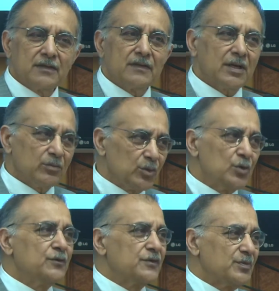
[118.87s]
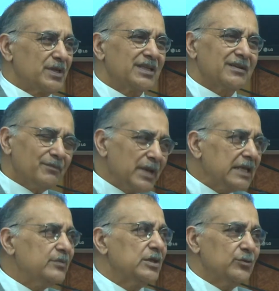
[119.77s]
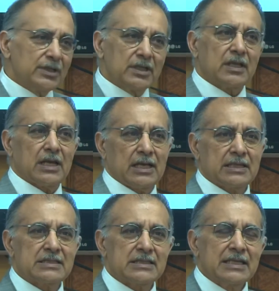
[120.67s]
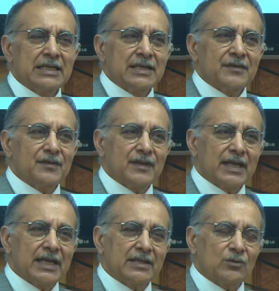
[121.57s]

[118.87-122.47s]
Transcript: that moved me and made me realize that